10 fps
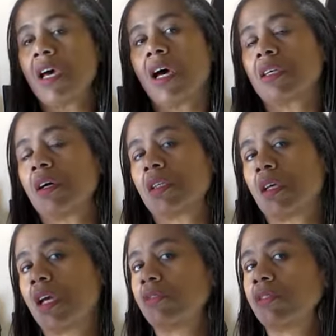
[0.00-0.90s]
I got
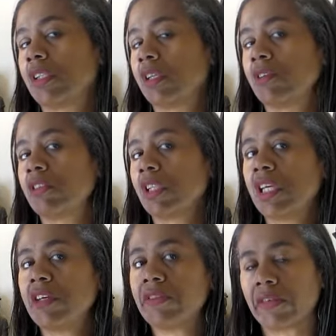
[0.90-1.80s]
kind of re
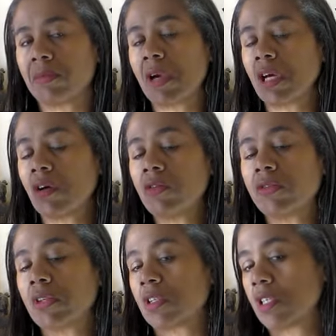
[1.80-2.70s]
relief from my
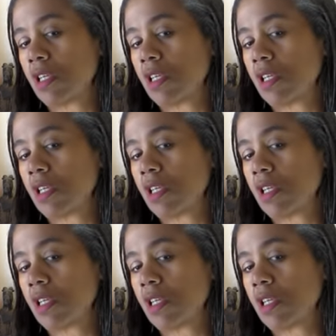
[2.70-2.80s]
over,